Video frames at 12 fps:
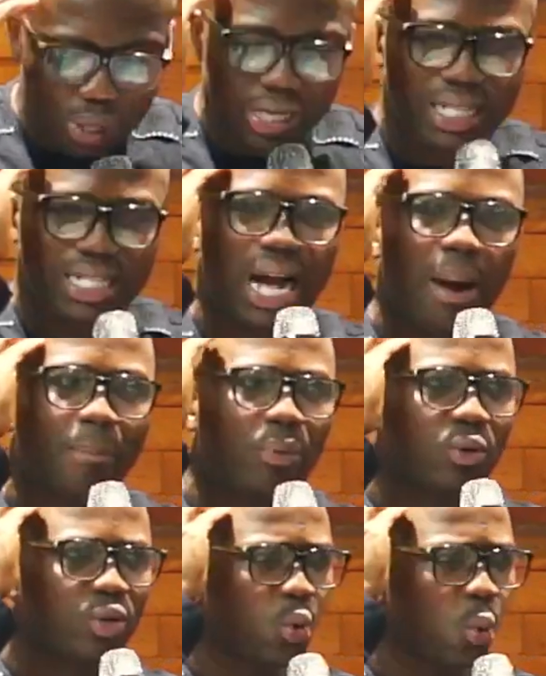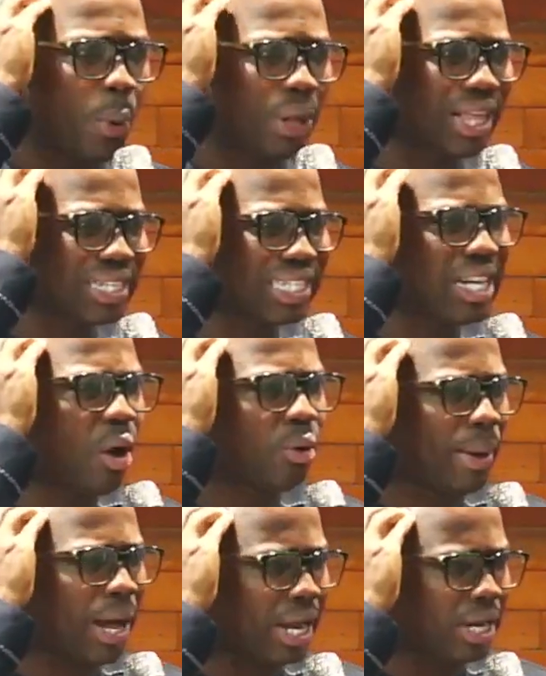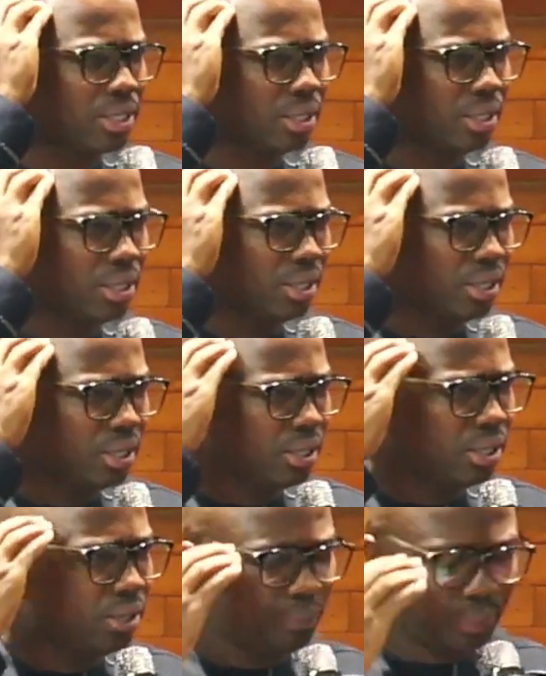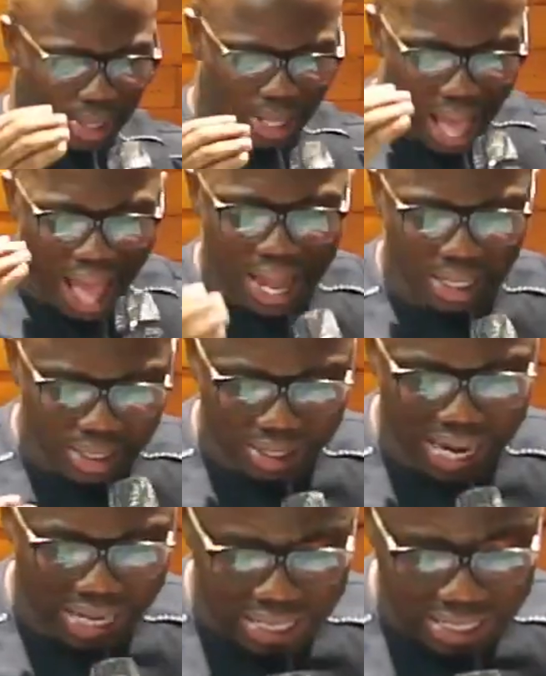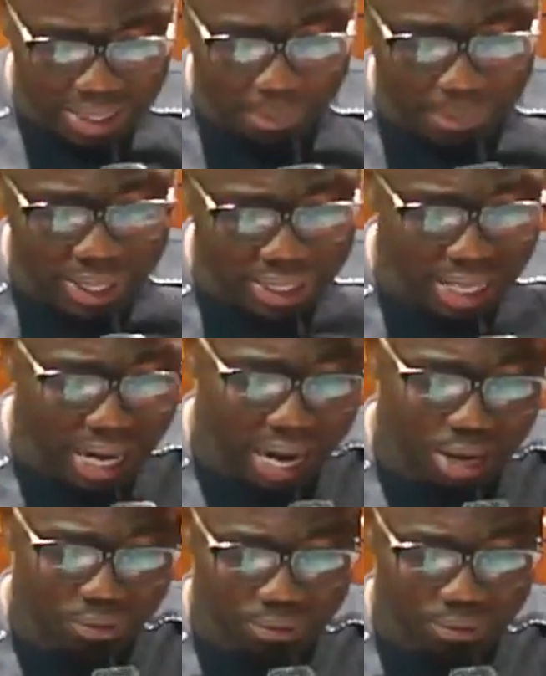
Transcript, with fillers: coupled with a sound mind and a disciplined life.